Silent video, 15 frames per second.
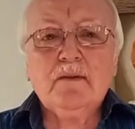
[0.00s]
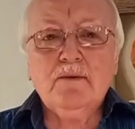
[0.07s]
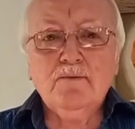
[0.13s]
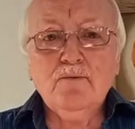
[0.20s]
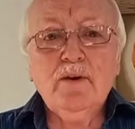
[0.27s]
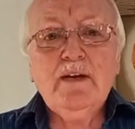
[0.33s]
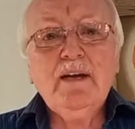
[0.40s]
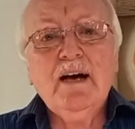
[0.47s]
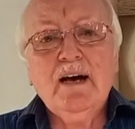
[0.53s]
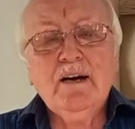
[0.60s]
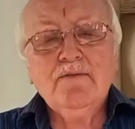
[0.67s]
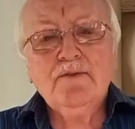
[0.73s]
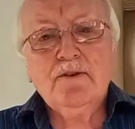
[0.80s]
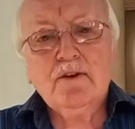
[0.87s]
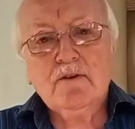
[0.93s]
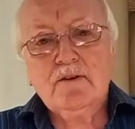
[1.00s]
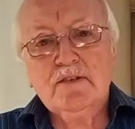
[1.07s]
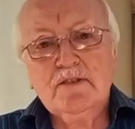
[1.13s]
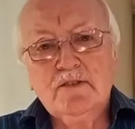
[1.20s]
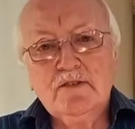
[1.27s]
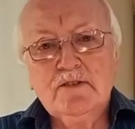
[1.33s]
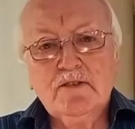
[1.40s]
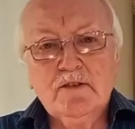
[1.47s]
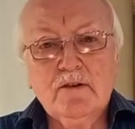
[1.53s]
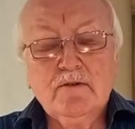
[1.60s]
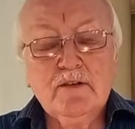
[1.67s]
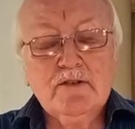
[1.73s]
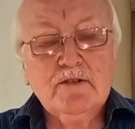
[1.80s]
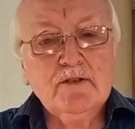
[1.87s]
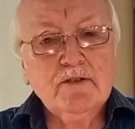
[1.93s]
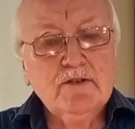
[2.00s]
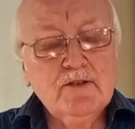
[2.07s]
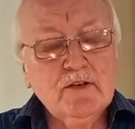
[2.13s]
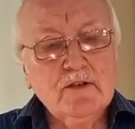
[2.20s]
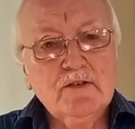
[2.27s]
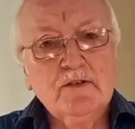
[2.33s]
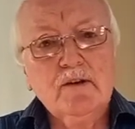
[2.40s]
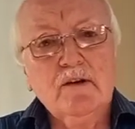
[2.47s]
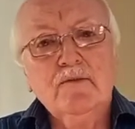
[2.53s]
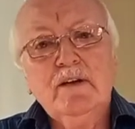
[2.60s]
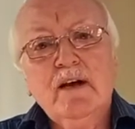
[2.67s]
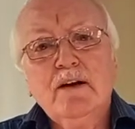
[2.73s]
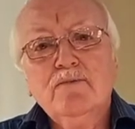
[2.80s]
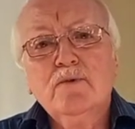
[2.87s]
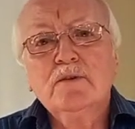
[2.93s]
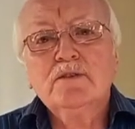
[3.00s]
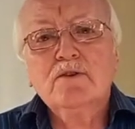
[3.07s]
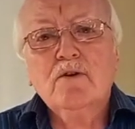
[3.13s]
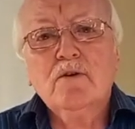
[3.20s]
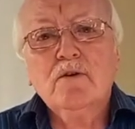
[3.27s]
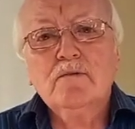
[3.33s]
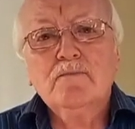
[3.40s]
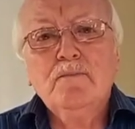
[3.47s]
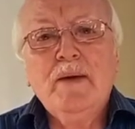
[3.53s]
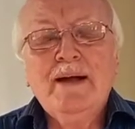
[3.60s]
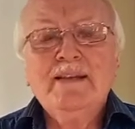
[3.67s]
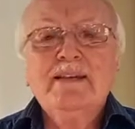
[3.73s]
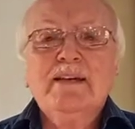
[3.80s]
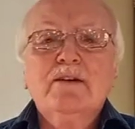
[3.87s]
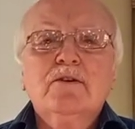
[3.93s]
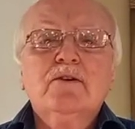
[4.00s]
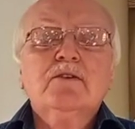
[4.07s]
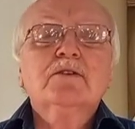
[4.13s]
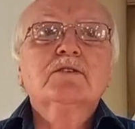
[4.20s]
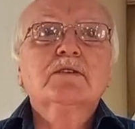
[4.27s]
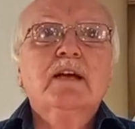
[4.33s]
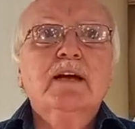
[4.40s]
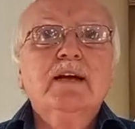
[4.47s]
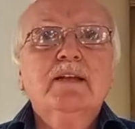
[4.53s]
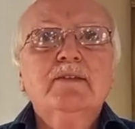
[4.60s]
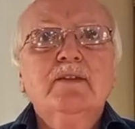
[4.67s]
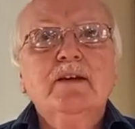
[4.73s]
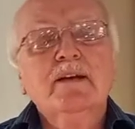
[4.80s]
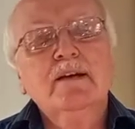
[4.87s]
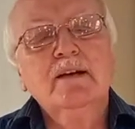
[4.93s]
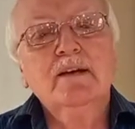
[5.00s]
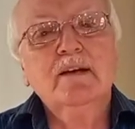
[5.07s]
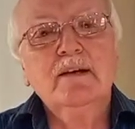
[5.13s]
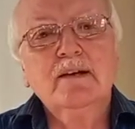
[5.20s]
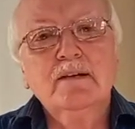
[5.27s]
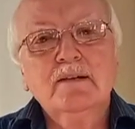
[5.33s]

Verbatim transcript: we have in the Christian, Christian church, we have what's called Pentecost in the uh,